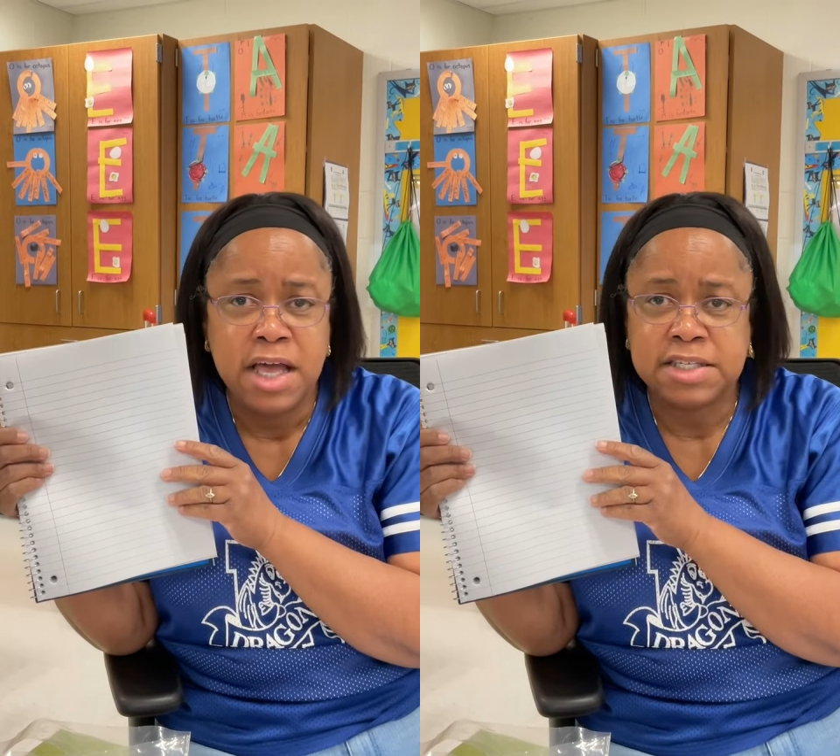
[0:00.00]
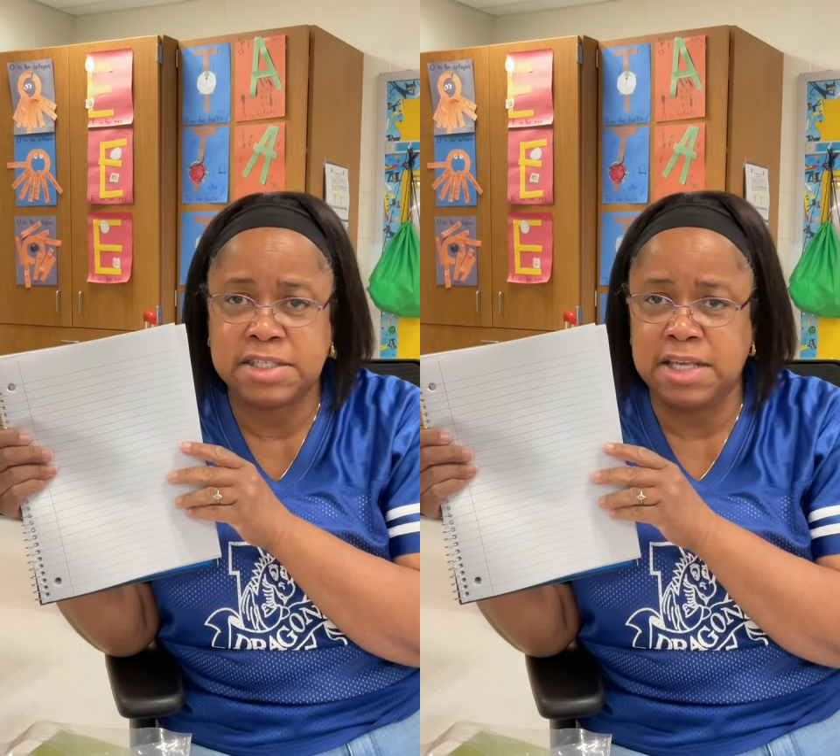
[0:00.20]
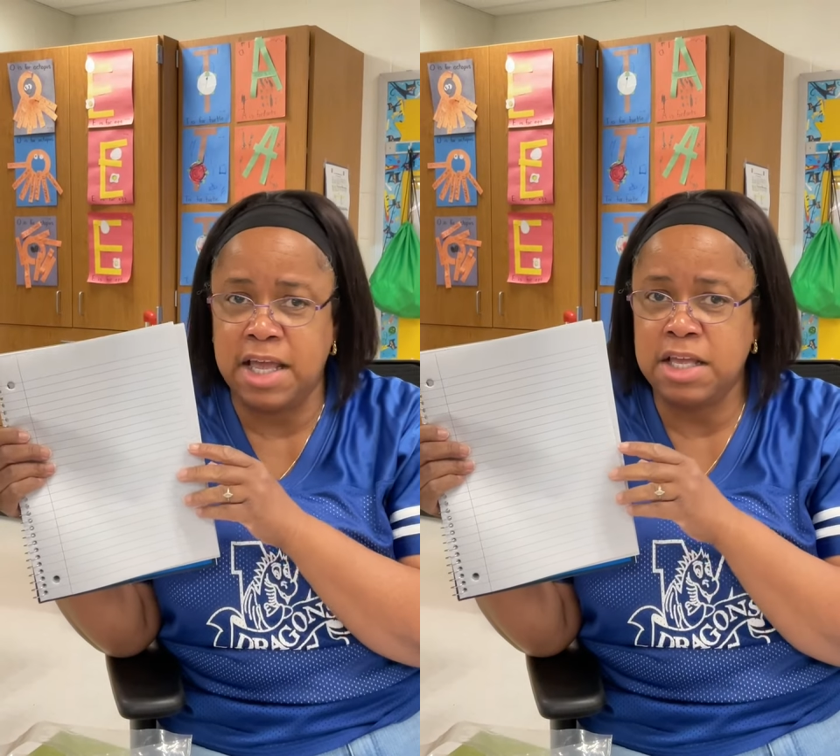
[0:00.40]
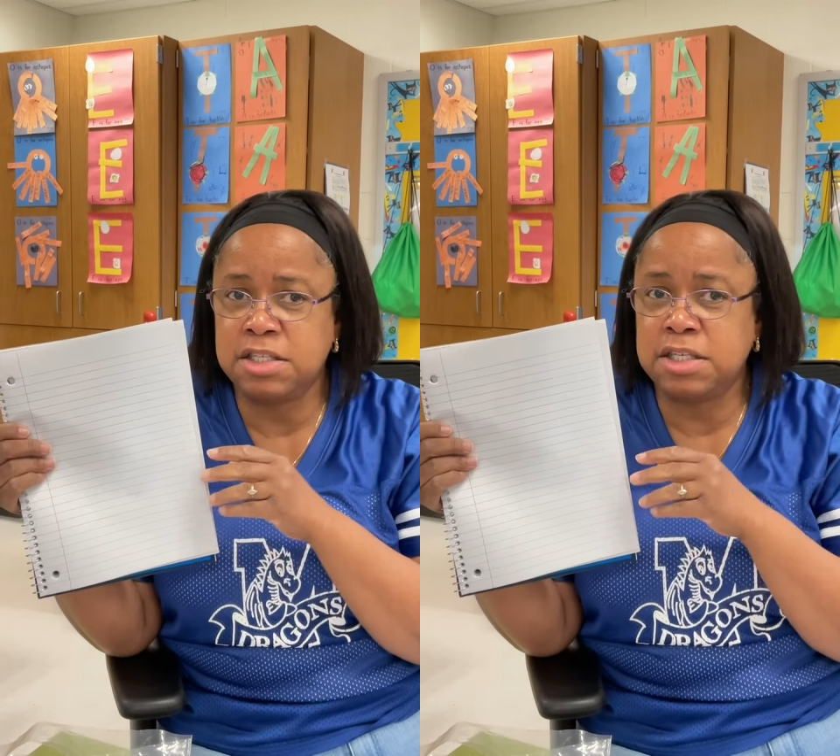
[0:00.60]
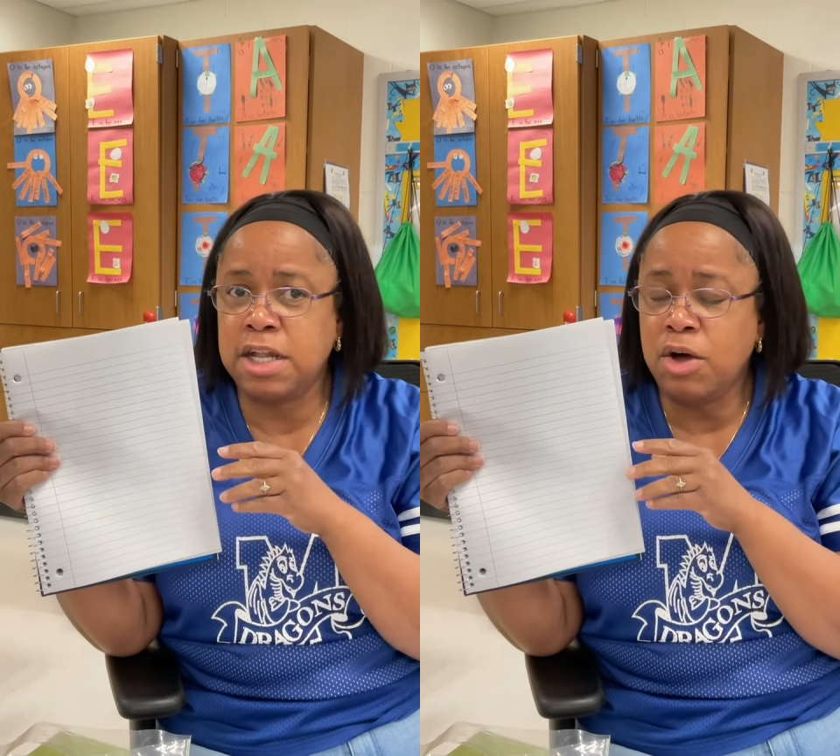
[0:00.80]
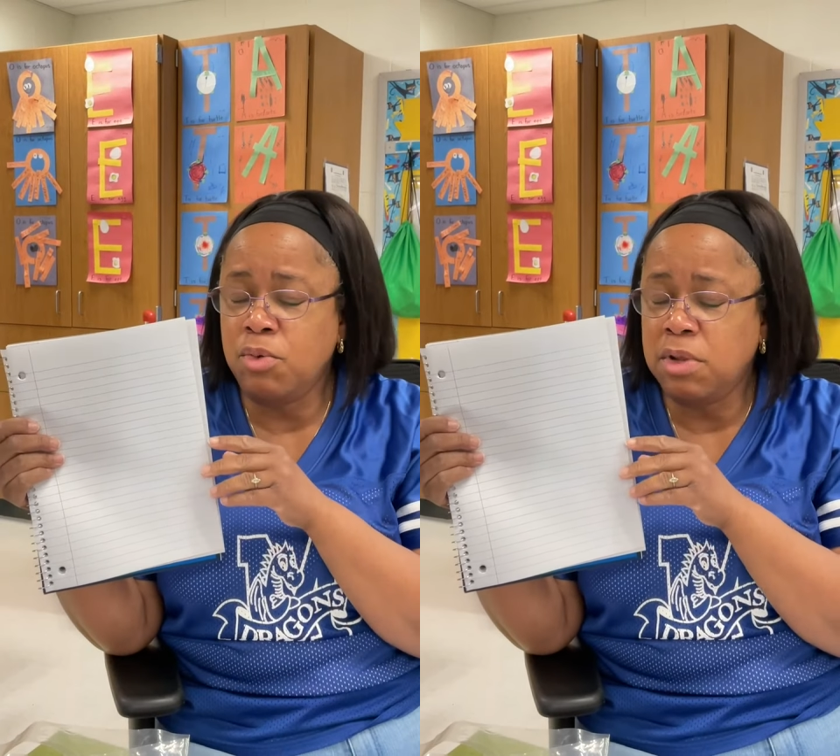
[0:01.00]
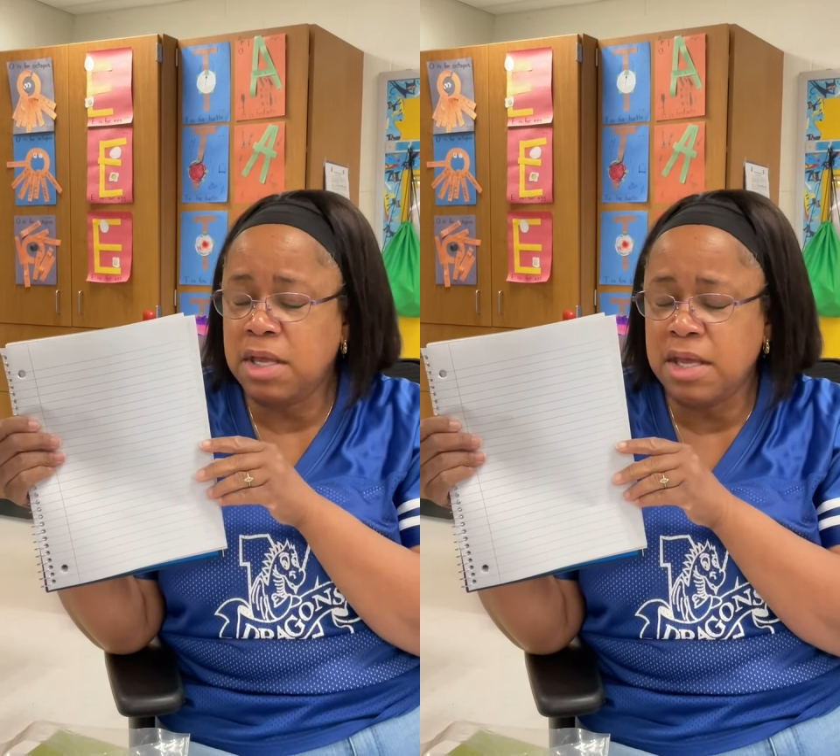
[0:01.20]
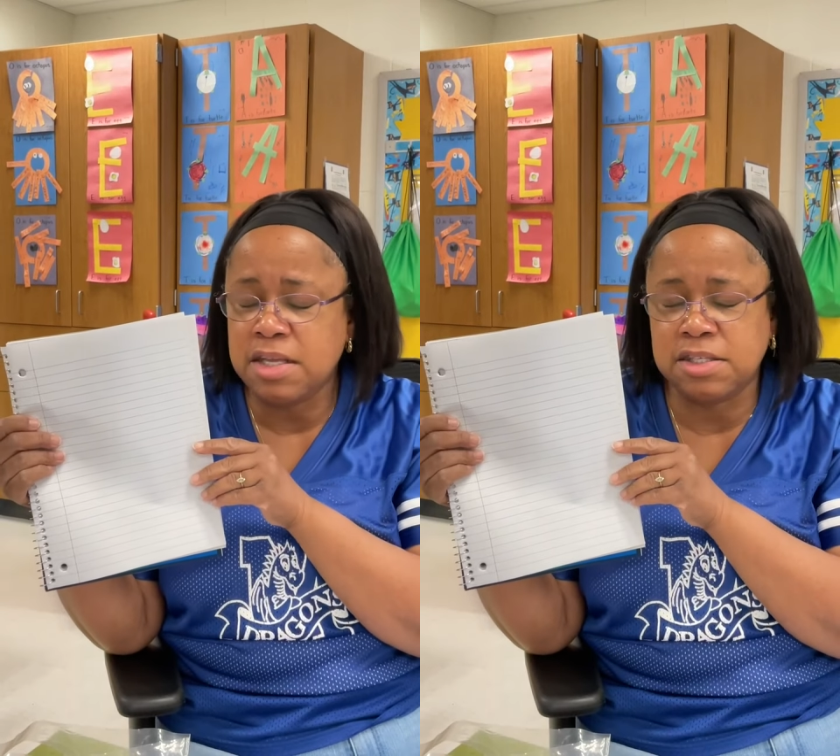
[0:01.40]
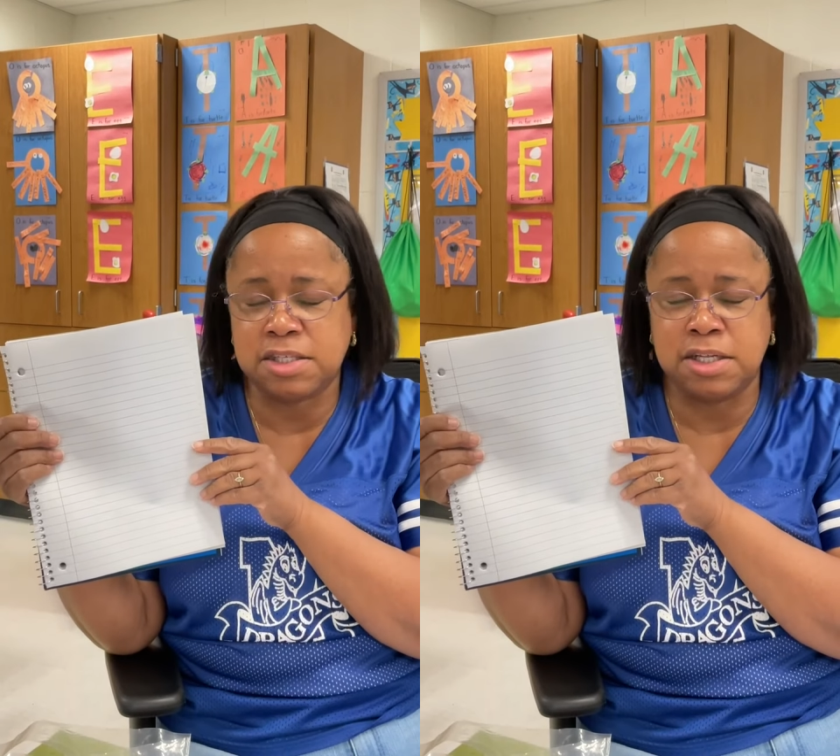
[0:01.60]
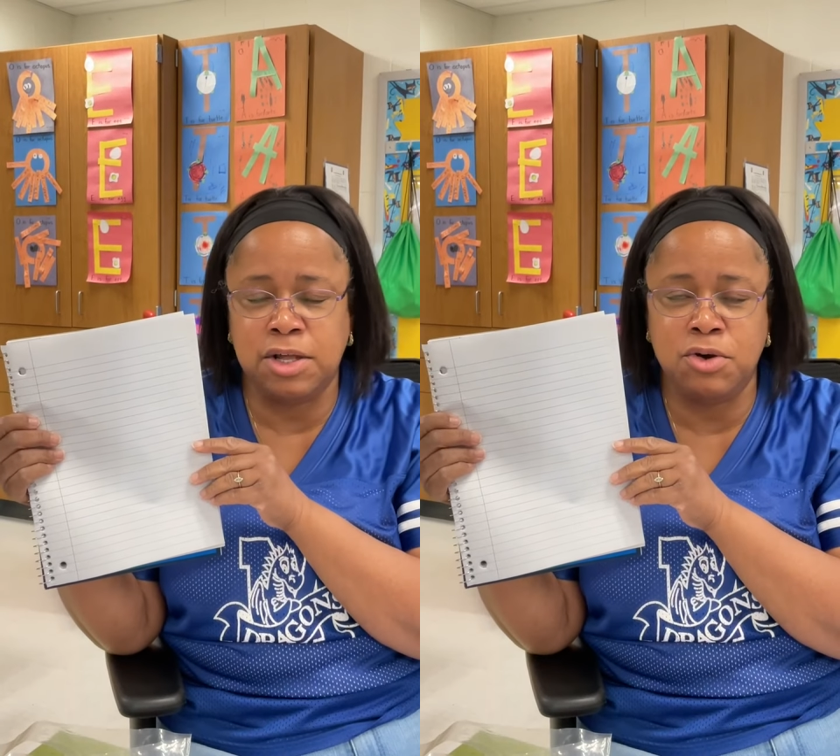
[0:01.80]
Say it slowly in
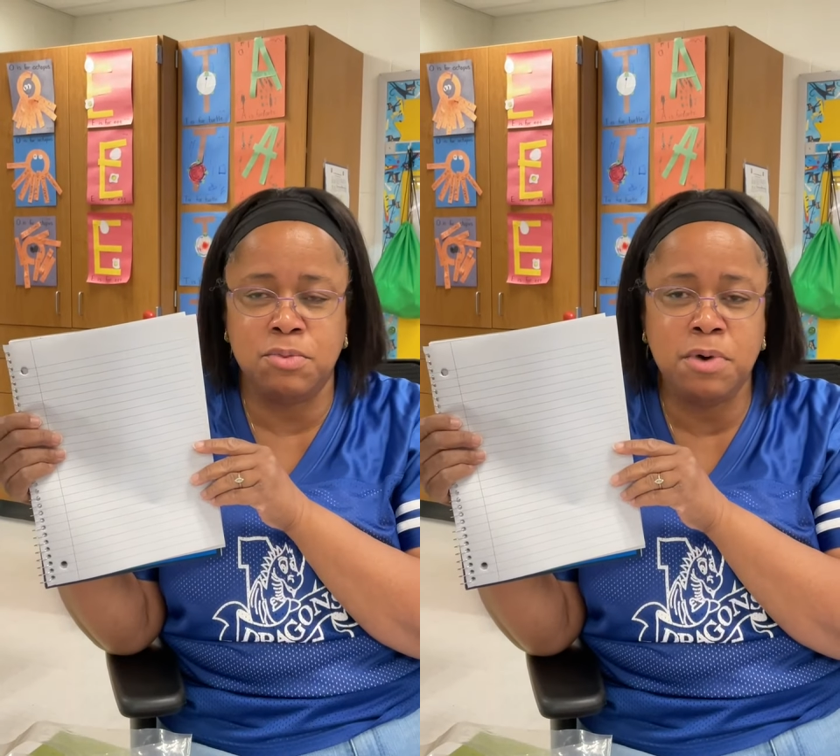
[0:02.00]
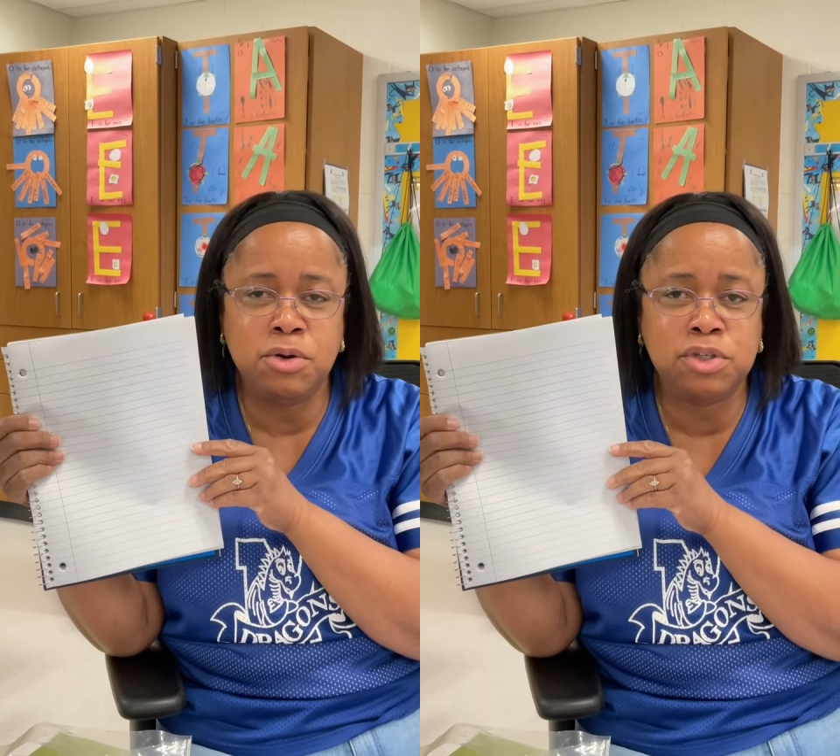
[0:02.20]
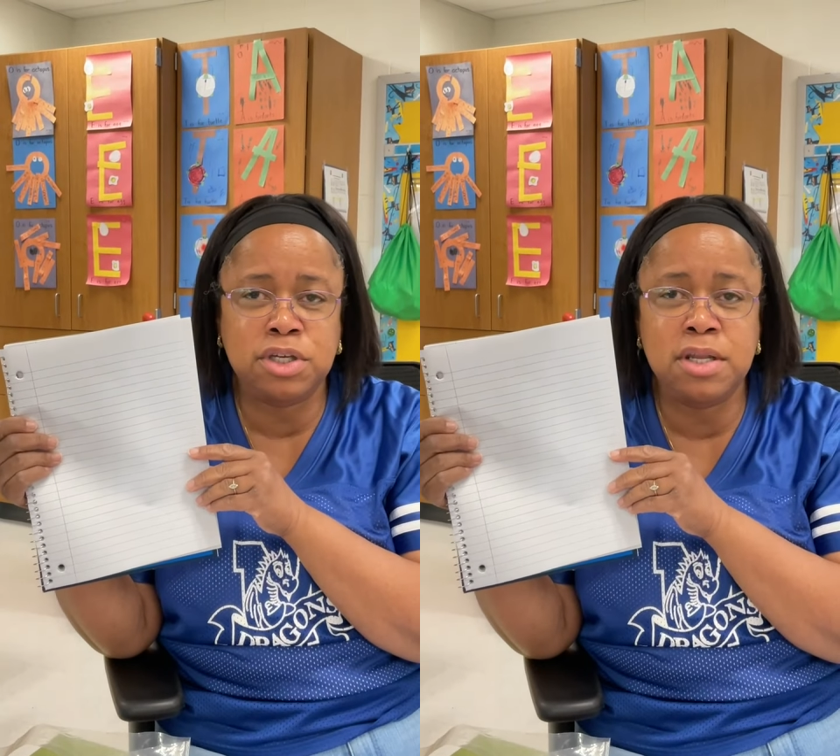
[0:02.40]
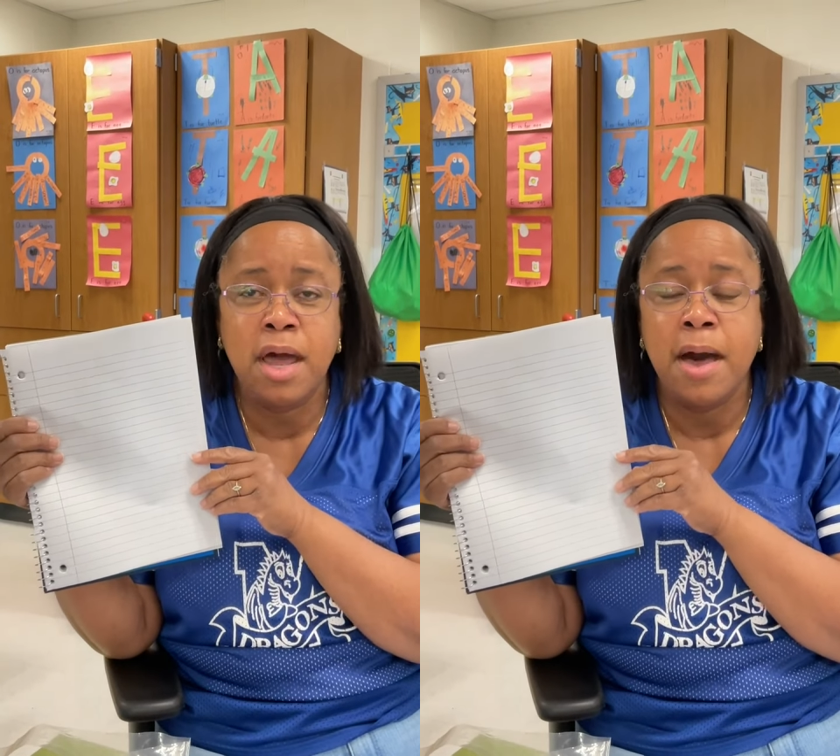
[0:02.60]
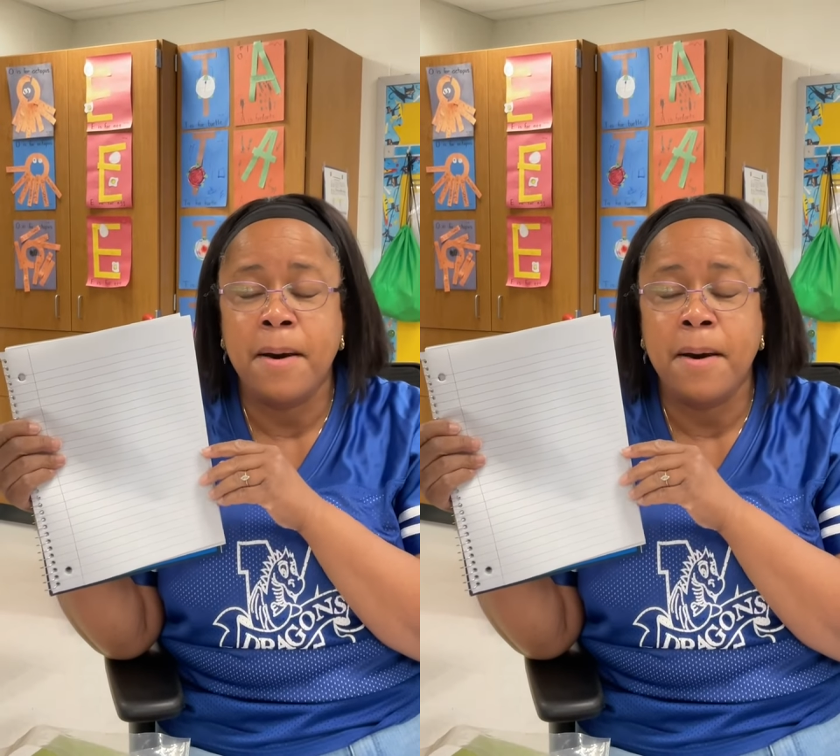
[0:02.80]
slow motion.